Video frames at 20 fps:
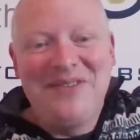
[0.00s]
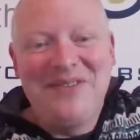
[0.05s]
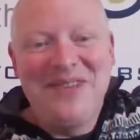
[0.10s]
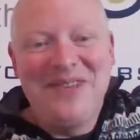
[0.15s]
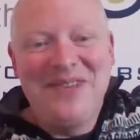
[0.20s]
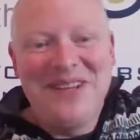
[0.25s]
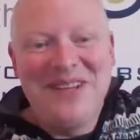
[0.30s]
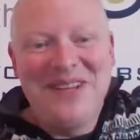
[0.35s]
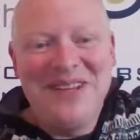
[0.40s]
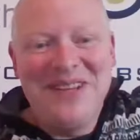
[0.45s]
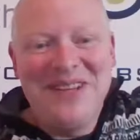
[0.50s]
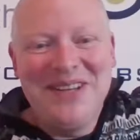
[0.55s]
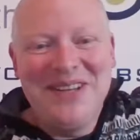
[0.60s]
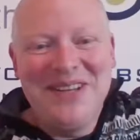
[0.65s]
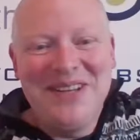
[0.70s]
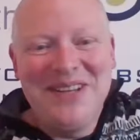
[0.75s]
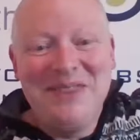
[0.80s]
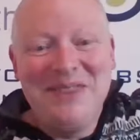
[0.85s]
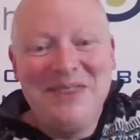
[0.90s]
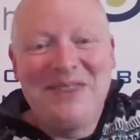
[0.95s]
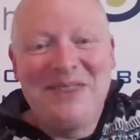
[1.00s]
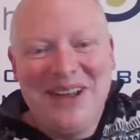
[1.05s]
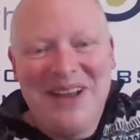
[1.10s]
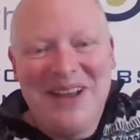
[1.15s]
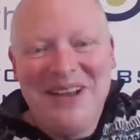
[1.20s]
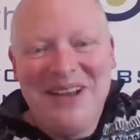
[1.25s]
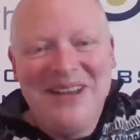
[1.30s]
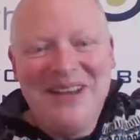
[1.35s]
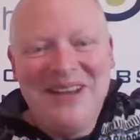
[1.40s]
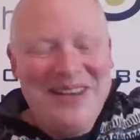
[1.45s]
relevant to the
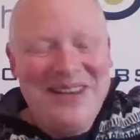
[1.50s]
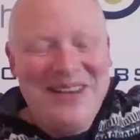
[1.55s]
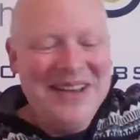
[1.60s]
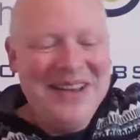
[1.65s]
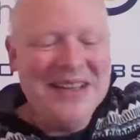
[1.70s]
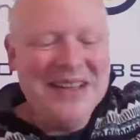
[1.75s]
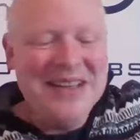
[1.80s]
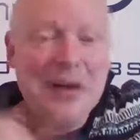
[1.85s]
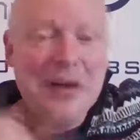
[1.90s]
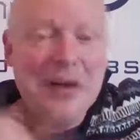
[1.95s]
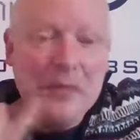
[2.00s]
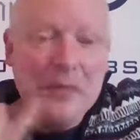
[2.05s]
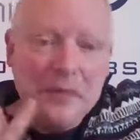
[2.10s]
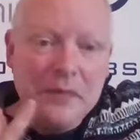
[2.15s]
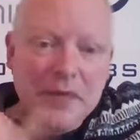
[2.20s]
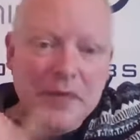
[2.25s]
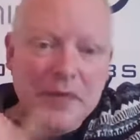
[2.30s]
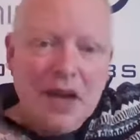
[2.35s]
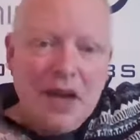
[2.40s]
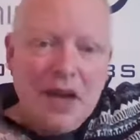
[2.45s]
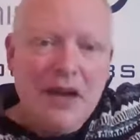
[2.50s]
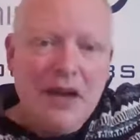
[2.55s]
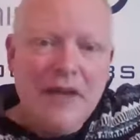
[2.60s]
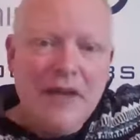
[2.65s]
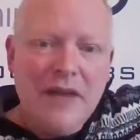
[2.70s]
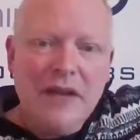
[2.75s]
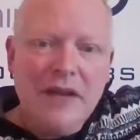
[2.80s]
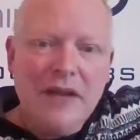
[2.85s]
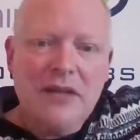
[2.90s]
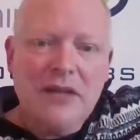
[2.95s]
user. Yeah, so high
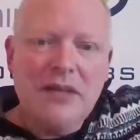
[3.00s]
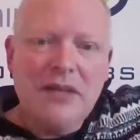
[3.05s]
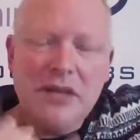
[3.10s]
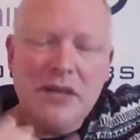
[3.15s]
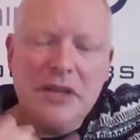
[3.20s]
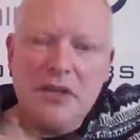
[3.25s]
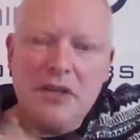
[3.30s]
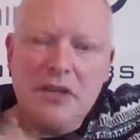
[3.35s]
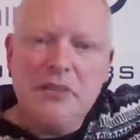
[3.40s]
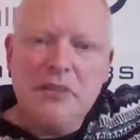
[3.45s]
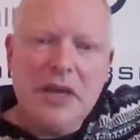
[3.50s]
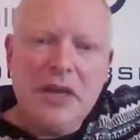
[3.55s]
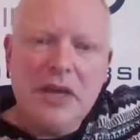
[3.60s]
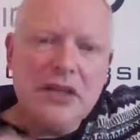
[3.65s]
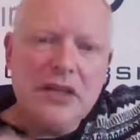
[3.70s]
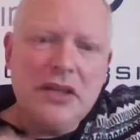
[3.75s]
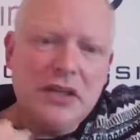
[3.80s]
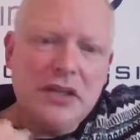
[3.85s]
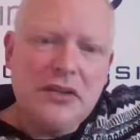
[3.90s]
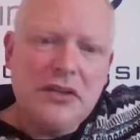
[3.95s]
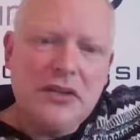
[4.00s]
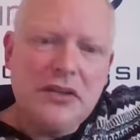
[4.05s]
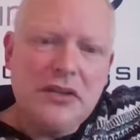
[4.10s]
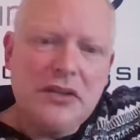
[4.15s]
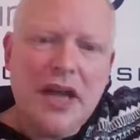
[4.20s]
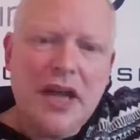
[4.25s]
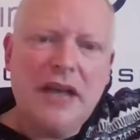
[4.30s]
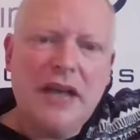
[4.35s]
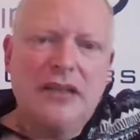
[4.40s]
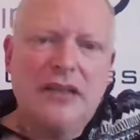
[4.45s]
value content means good pictures,
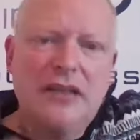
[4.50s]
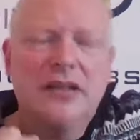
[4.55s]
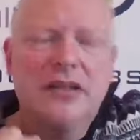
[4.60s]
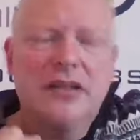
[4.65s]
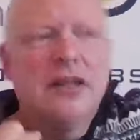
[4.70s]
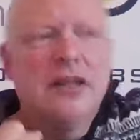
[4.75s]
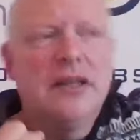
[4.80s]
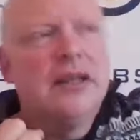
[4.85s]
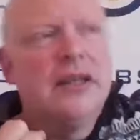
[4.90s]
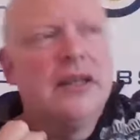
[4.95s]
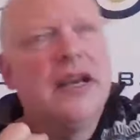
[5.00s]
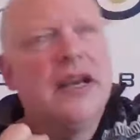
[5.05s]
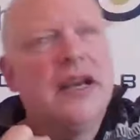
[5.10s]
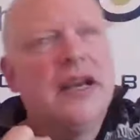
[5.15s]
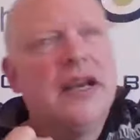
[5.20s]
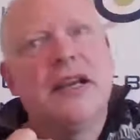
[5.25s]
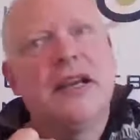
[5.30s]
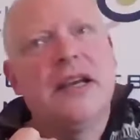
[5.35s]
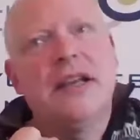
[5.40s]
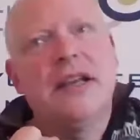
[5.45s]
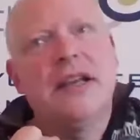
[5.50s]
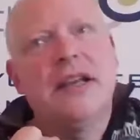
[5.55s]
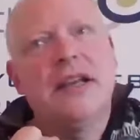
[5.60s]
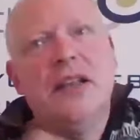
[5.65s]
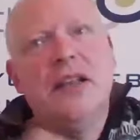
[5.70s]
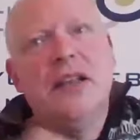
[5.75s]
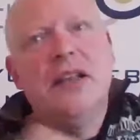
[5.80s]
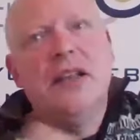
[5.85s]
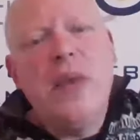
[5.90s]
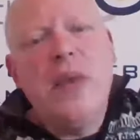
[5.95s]
good text,
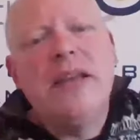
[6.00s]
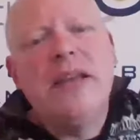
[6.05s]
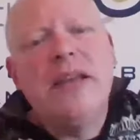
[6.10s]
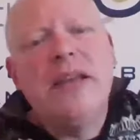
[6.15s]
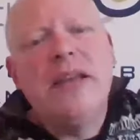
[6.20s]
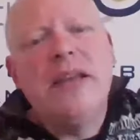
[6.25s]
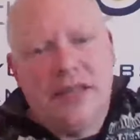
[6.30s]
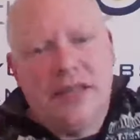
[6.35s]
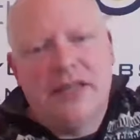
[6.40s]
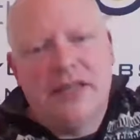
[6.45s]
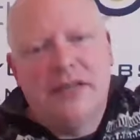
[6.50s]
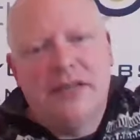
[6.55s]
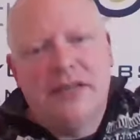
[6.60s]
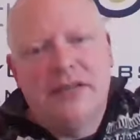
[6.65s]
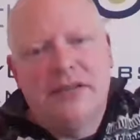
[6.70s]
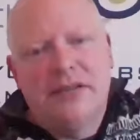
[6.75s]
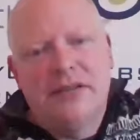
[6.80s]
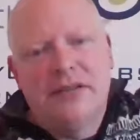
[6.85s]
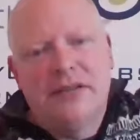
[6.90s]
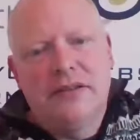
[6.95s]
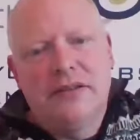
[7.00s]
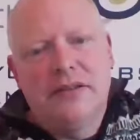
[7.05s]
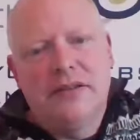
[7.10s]
no weaknesses.